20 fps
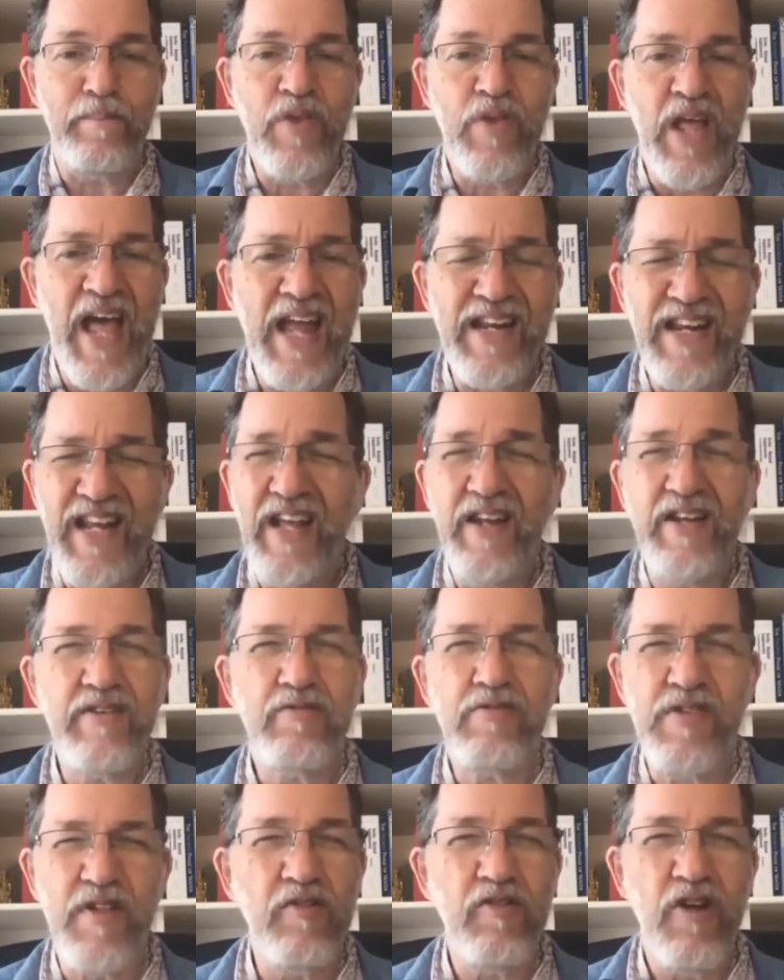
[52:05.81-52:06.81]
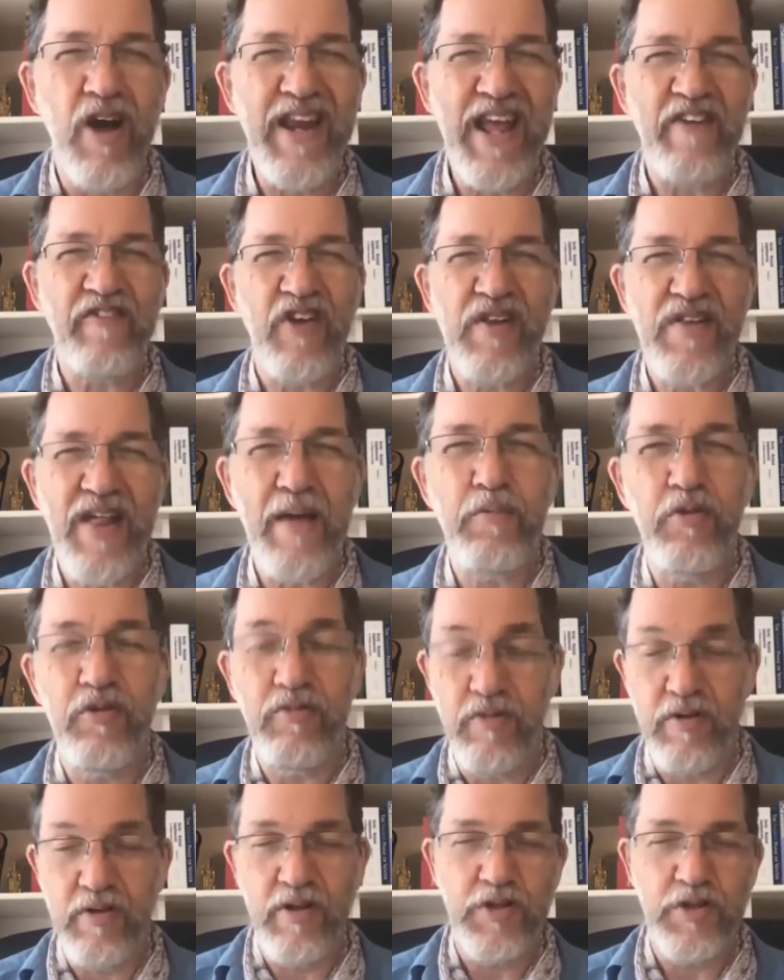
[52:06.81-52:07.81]
And so right now, for
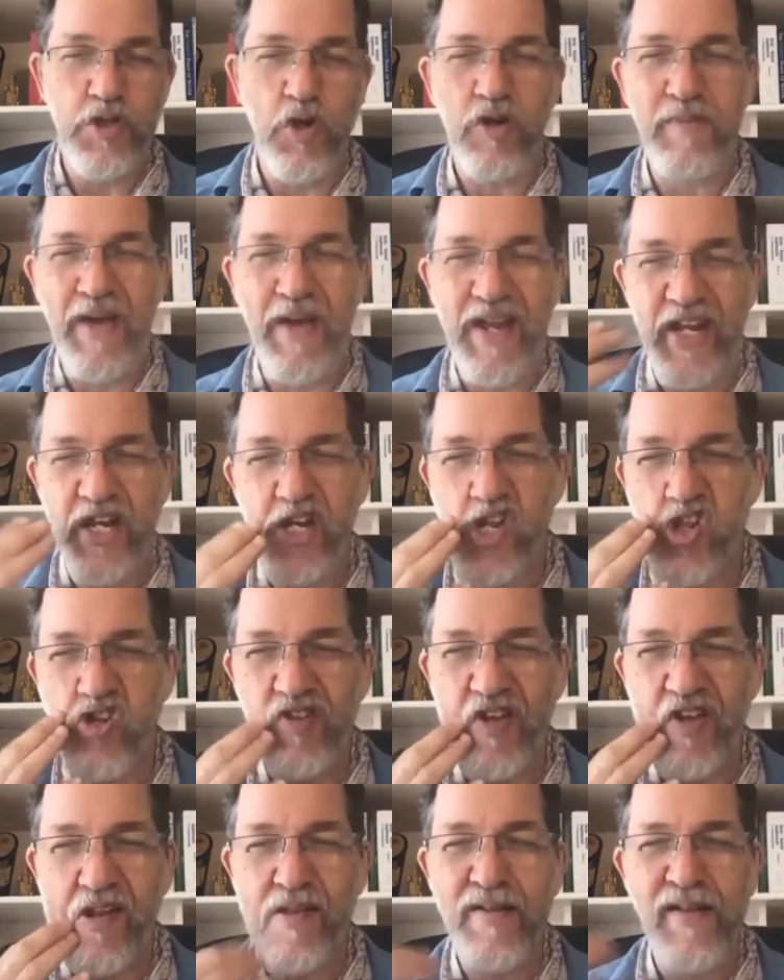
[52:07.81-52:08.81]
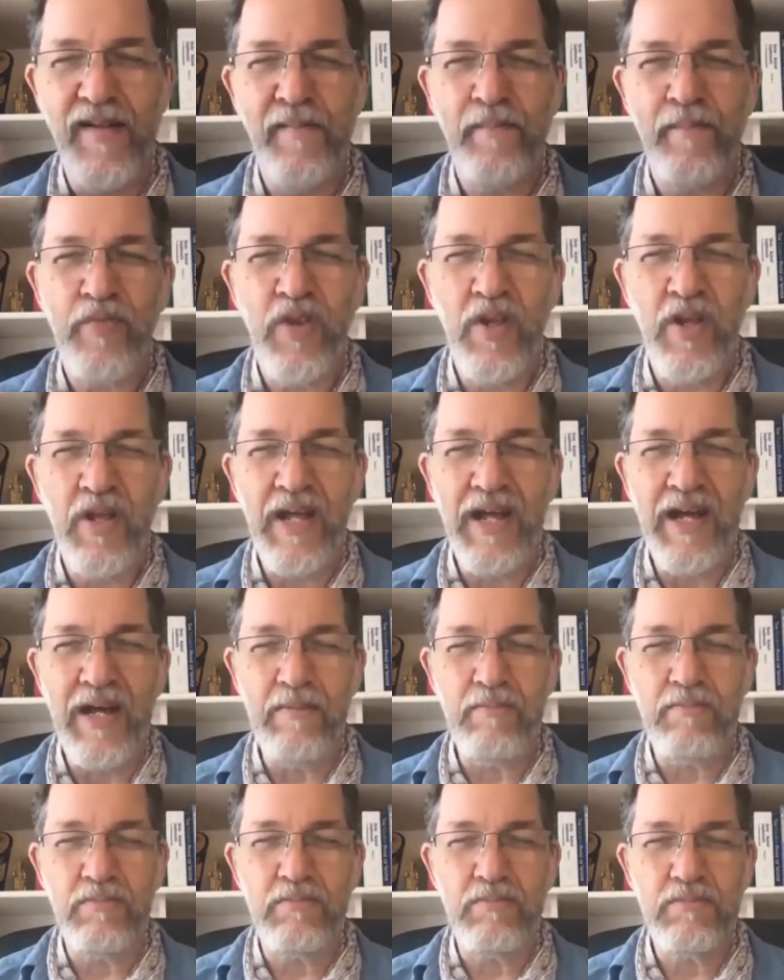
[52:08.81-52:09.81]
example, you're talking about industries.
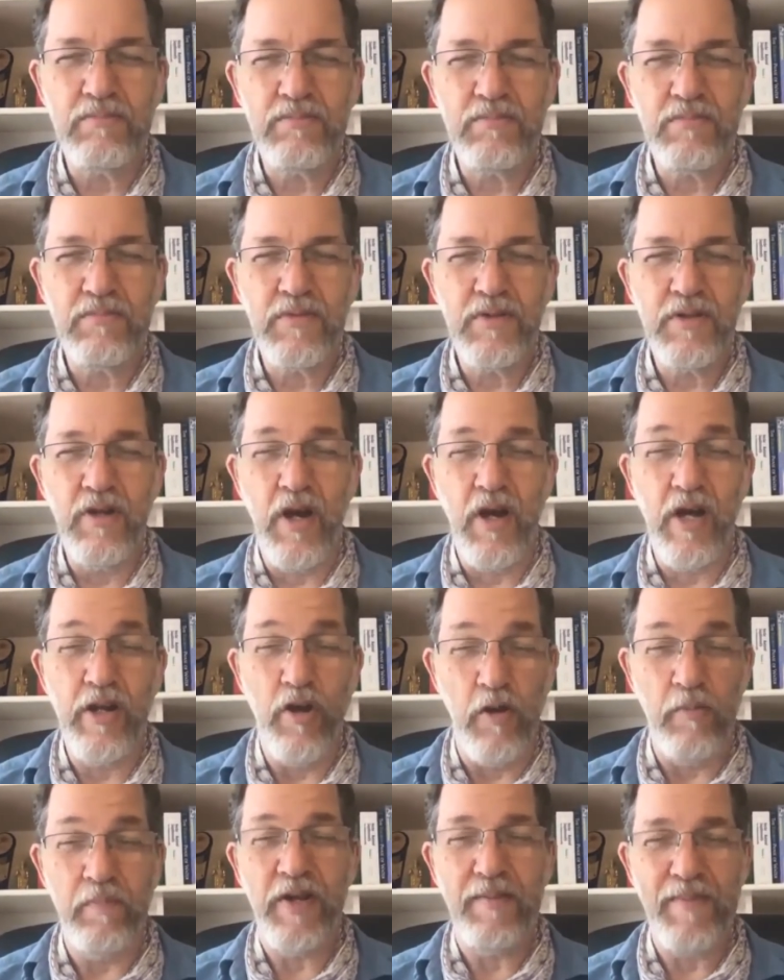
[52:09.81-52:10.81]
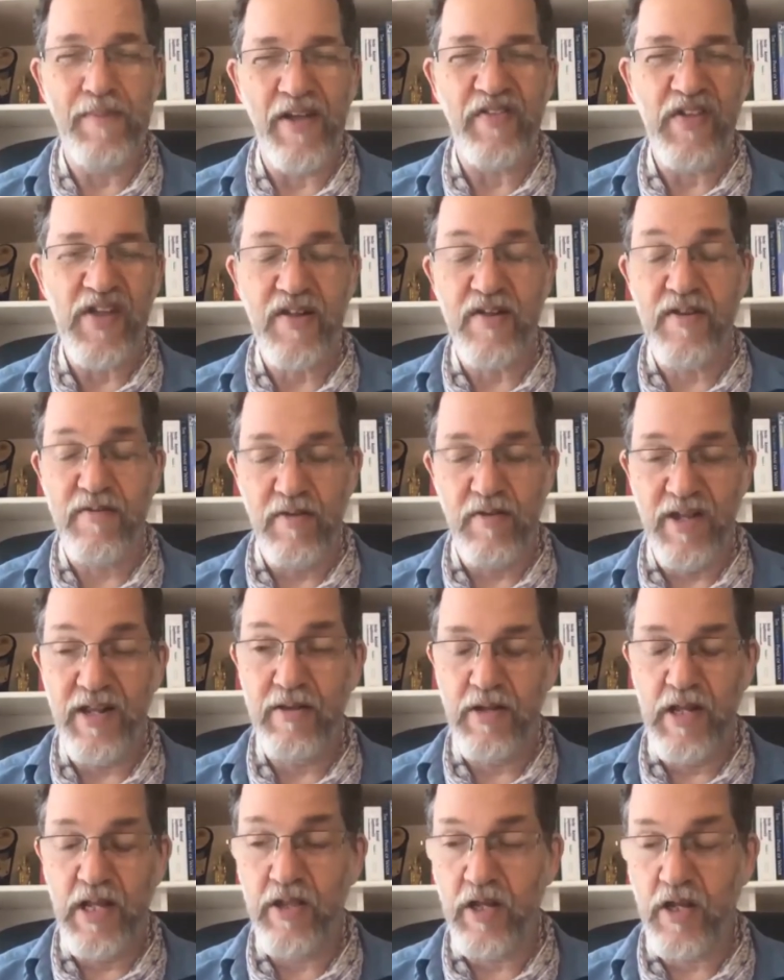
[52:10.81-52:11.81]
I know a bit about this because
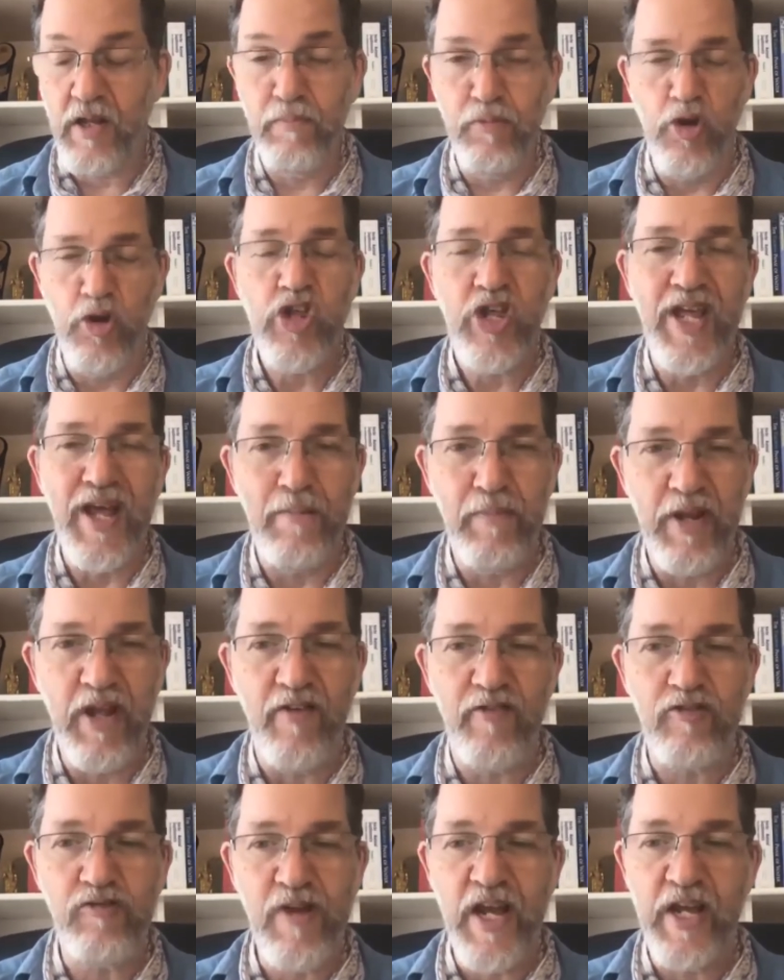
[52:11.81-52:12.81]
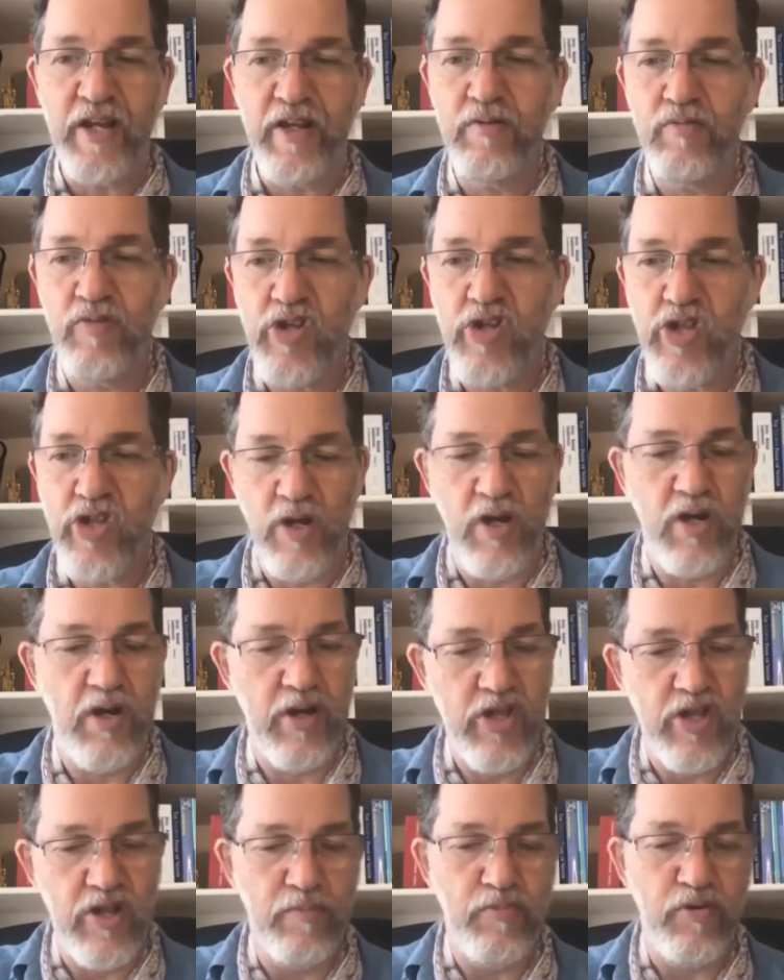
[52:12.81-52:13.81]
in the kombucha company I've created, which
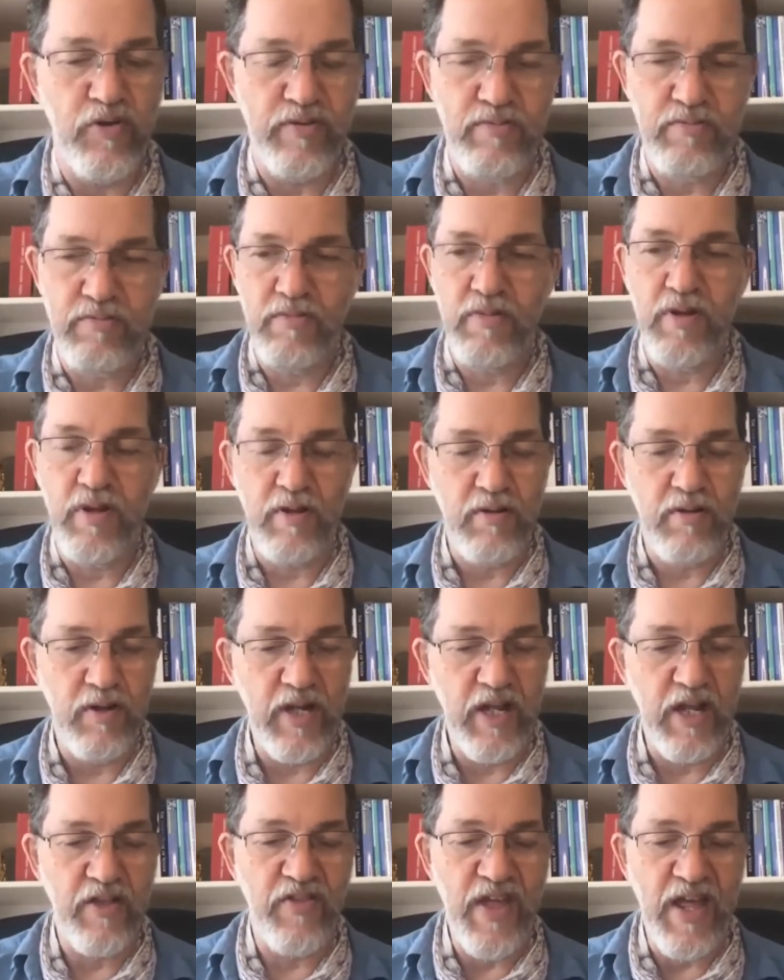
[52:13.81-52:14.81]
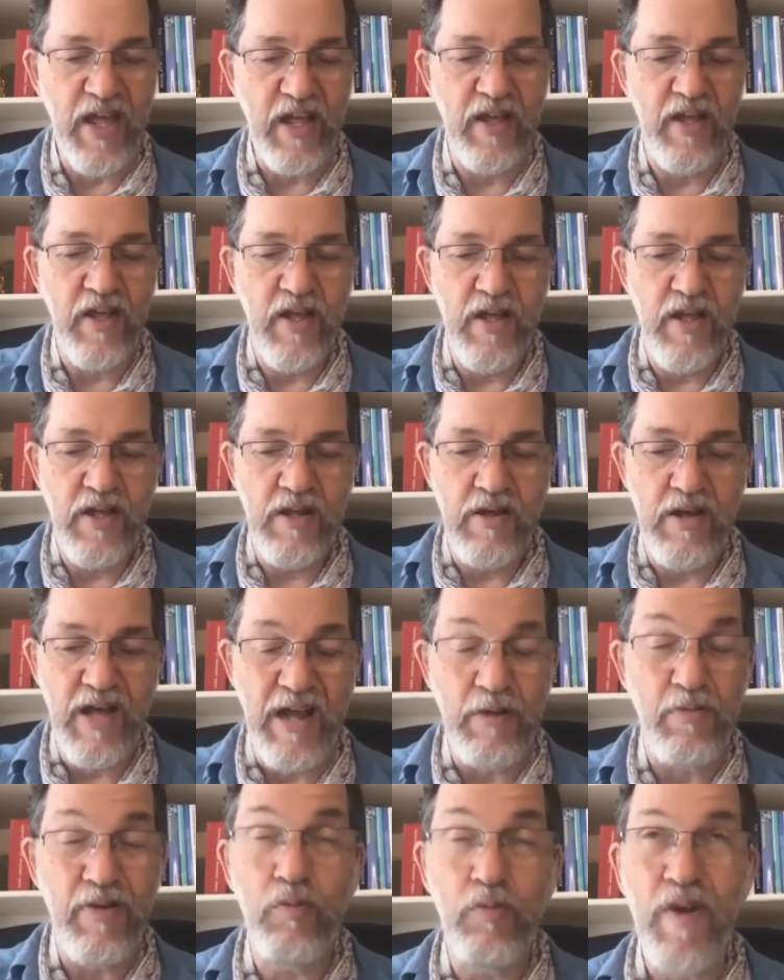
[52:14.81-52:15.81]
I shall put a link there,
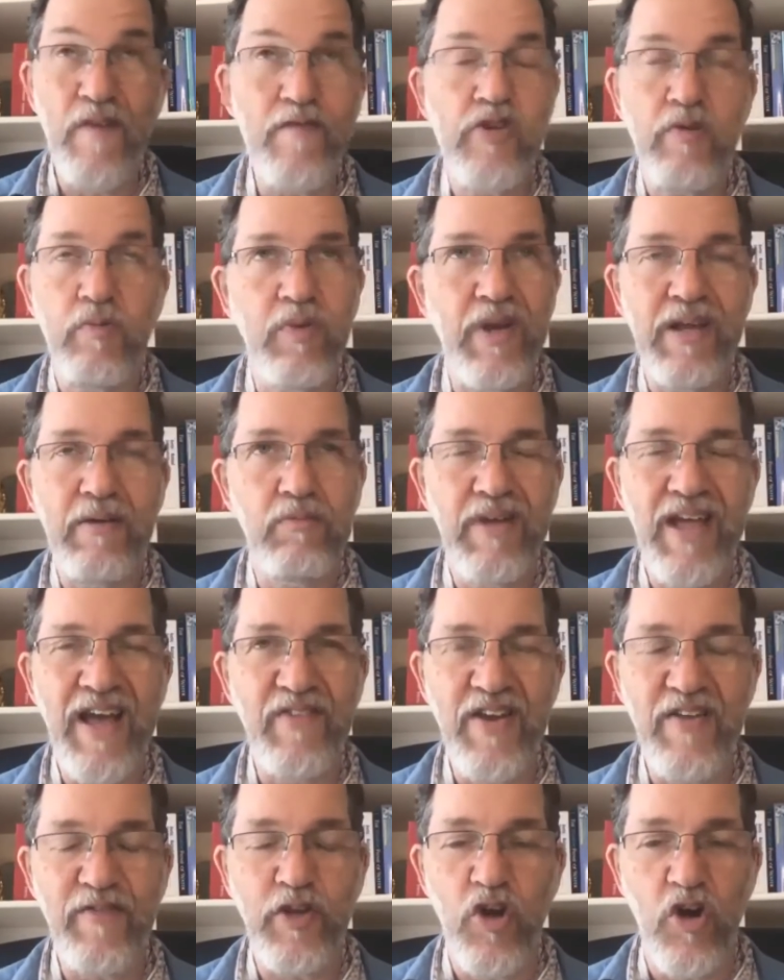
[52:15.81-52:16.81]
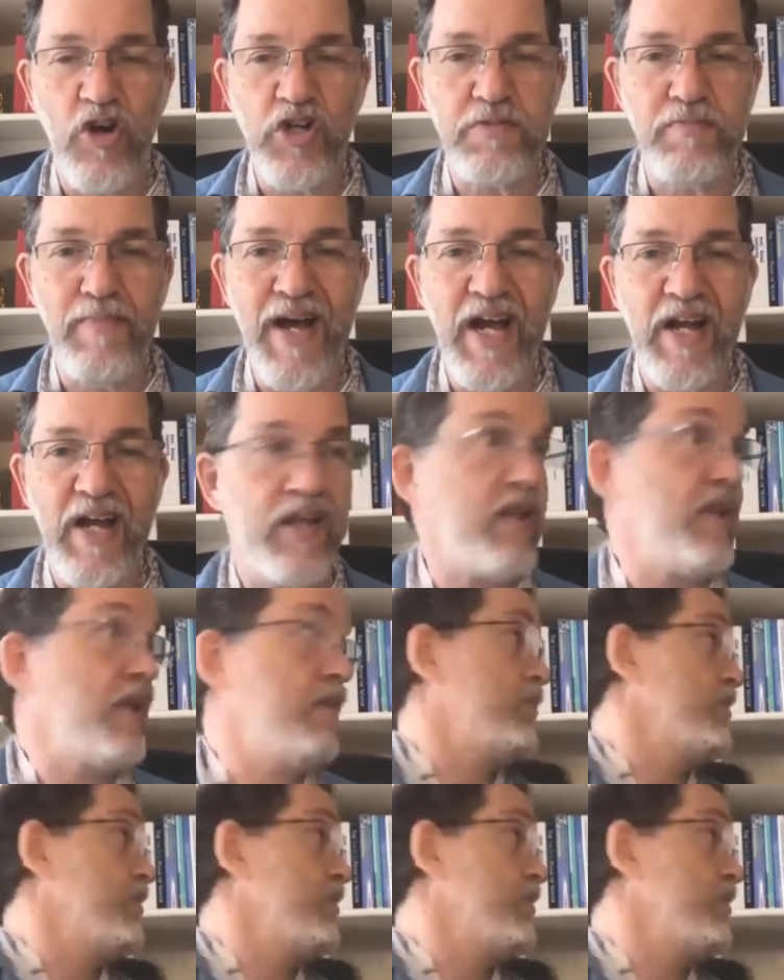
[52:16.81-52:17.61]
and we haven't even gone to market yet.